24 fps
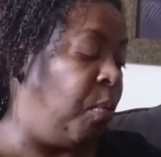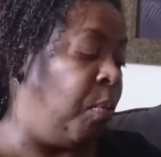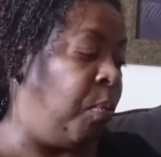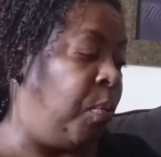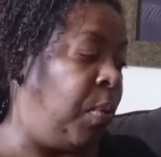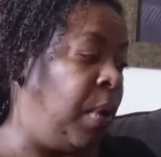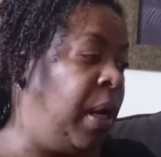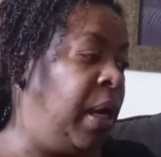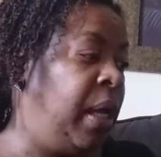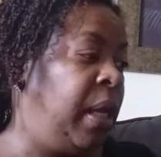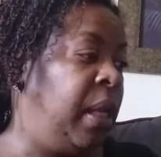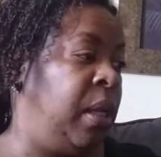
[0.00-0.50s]

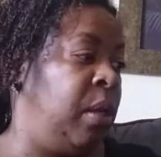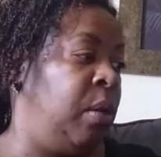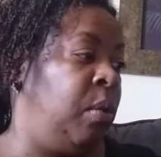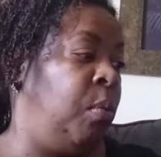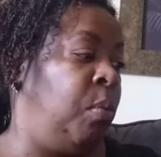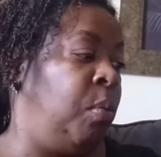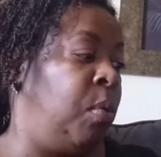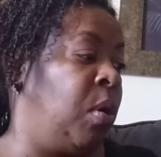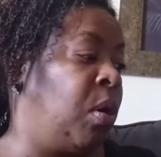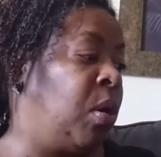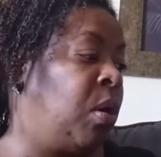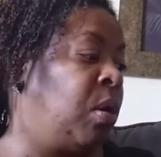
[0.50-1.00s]
what in the
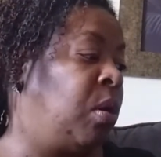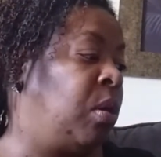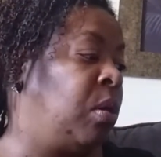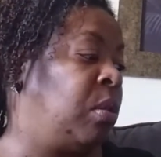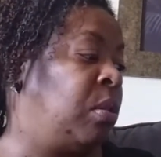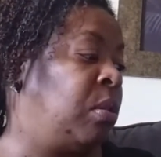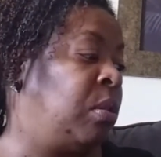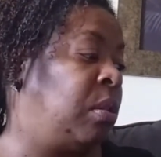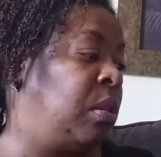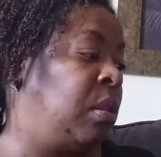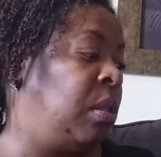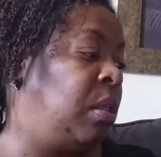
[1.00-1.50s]

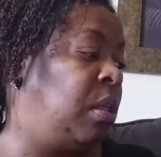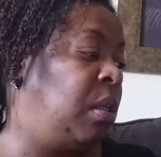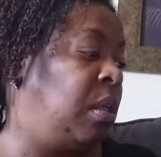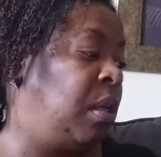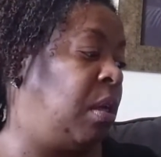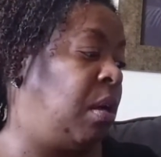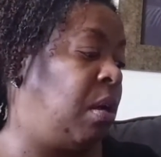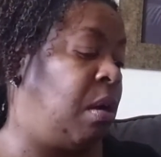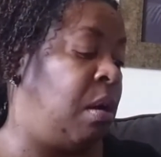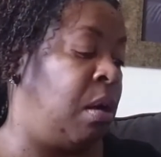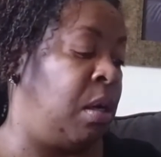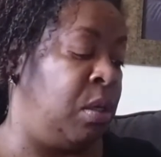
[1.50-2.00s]
world
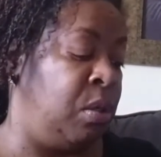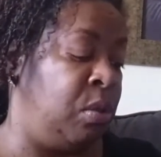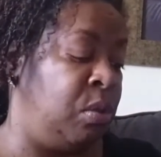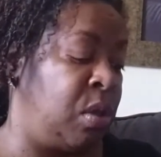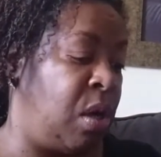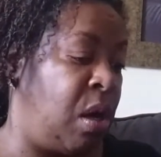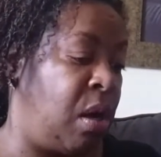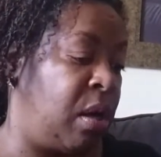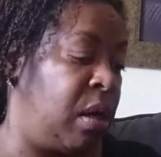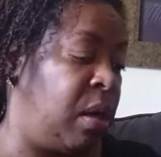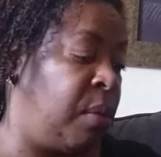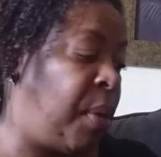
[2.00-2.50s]
are you
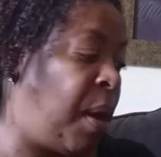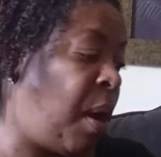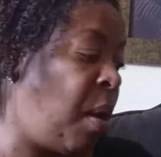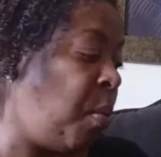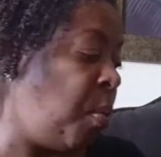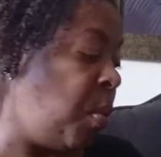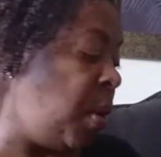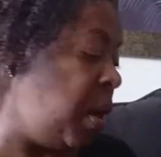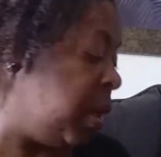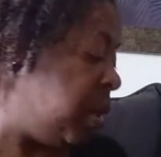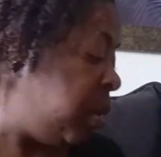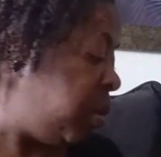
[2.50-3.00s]
talking about?
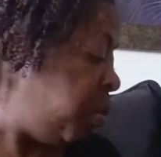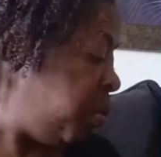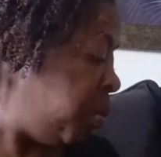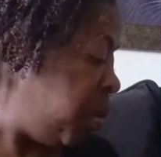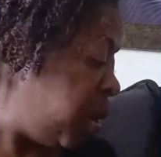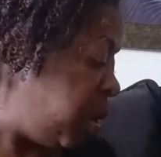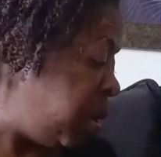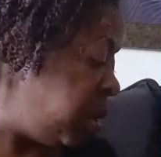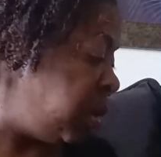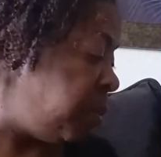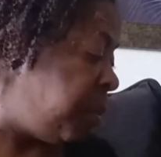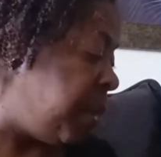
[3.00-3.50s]
What in the
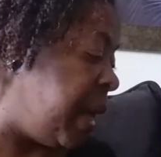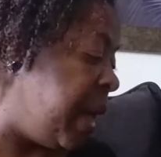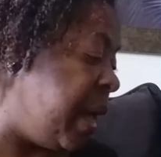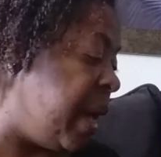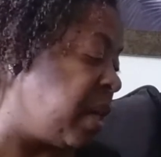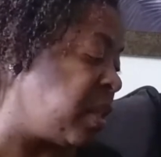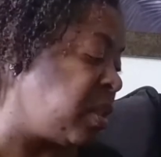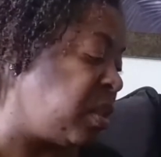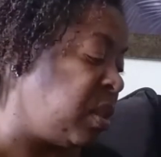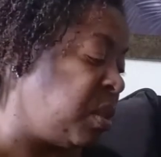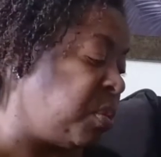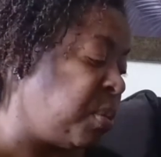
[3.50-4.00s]
world am I
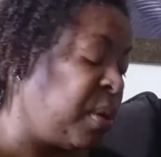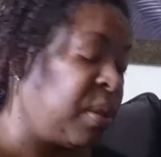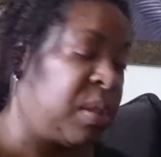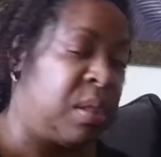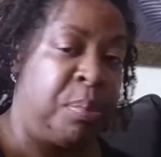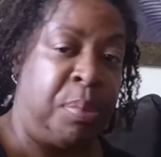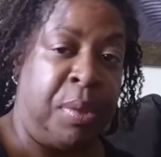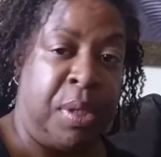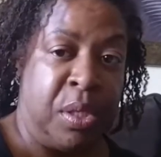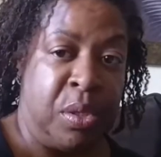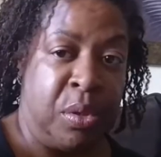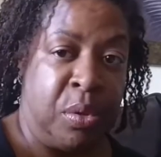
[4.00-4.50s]
actually supposed
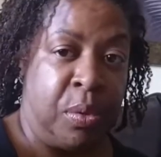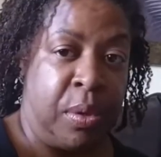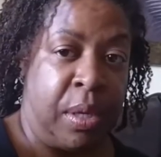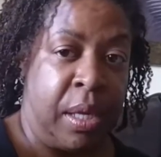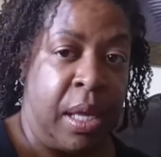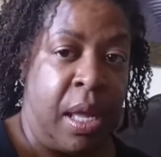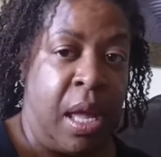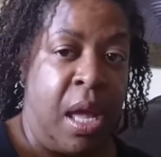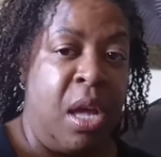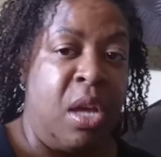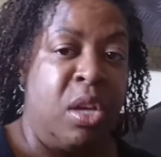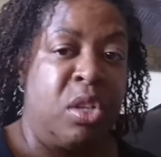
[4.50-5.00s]
to be doing?
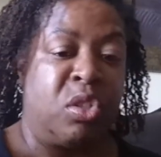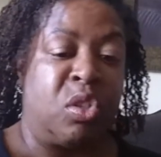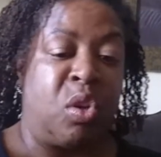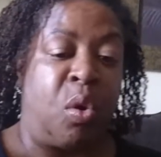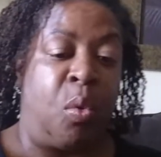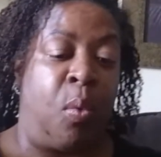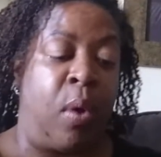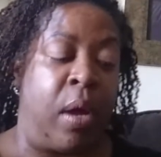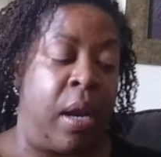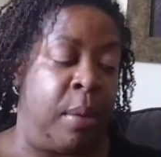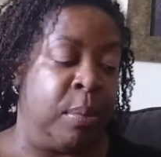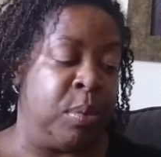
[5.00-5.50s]
So
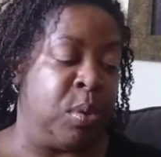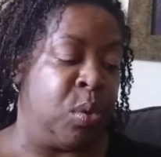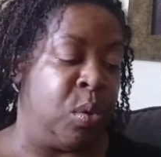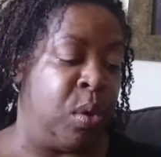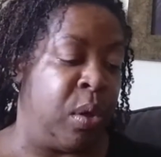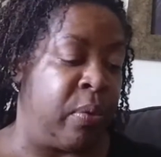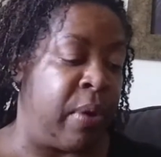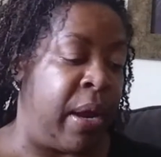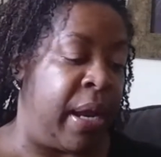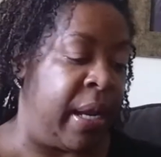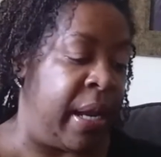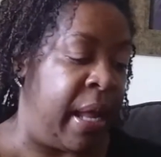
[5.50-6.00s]
what I'm
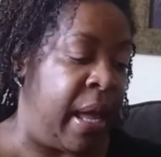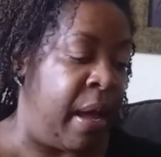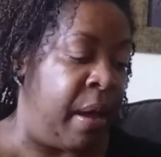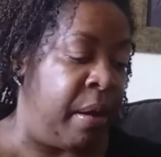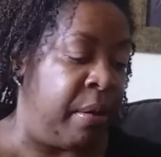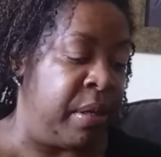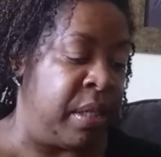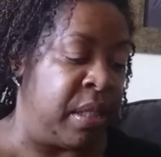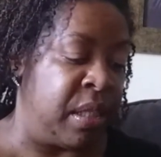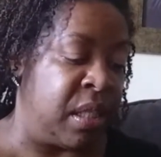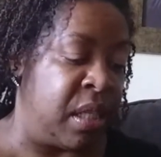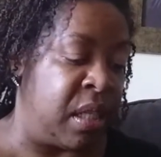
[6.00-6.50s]
doing right
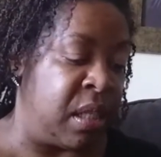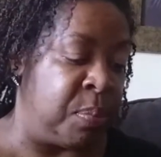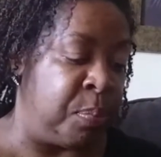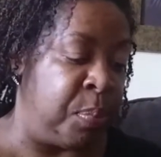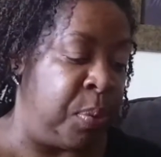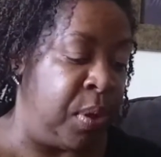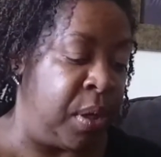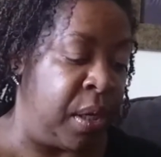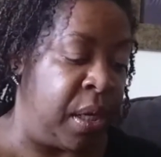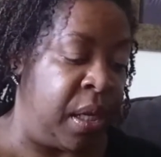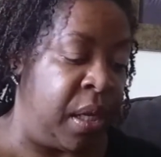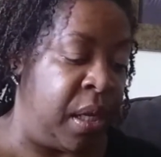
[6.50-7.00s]
now is just
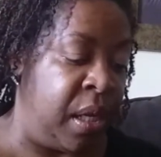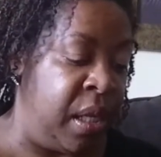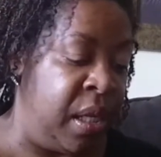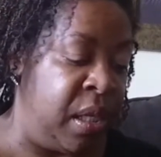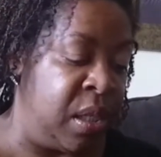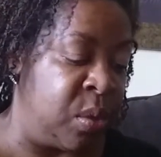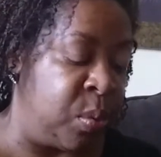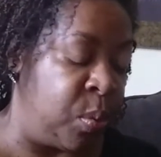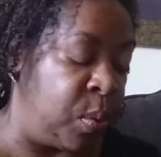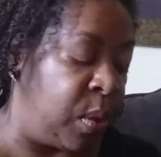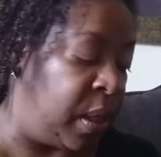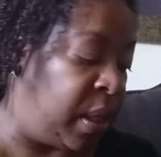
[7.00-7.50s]
putting
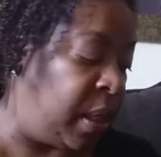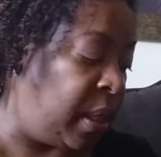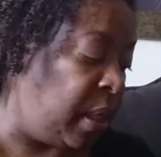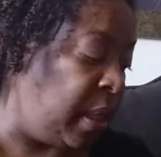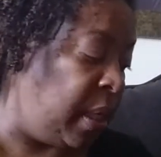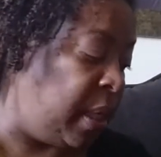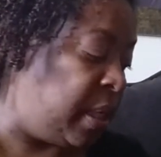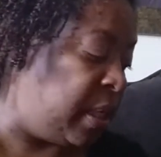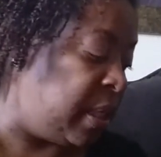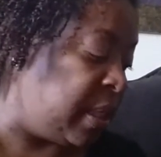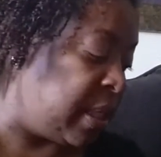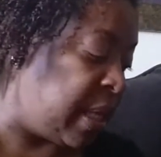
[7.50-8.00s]
each one
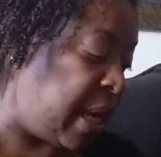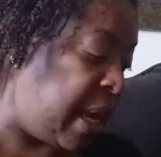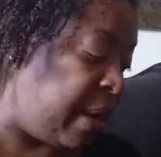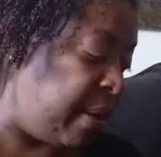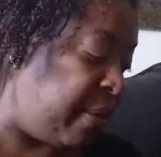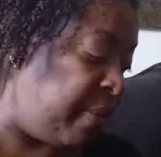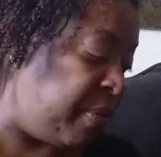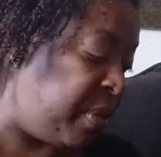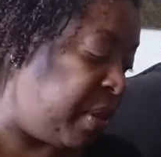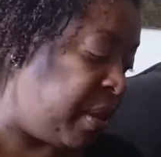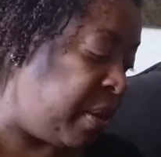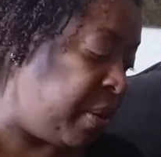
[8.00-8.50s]
inside
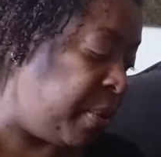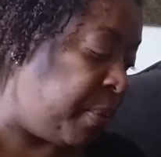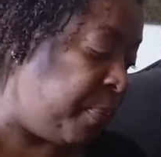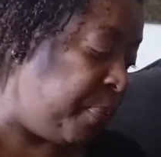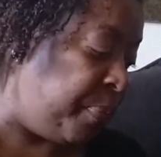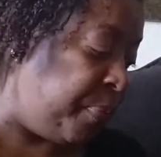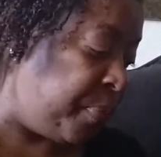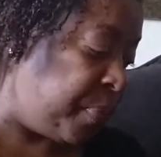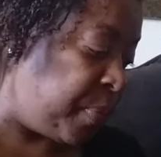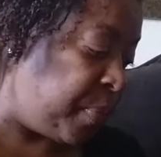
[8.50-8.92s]
of the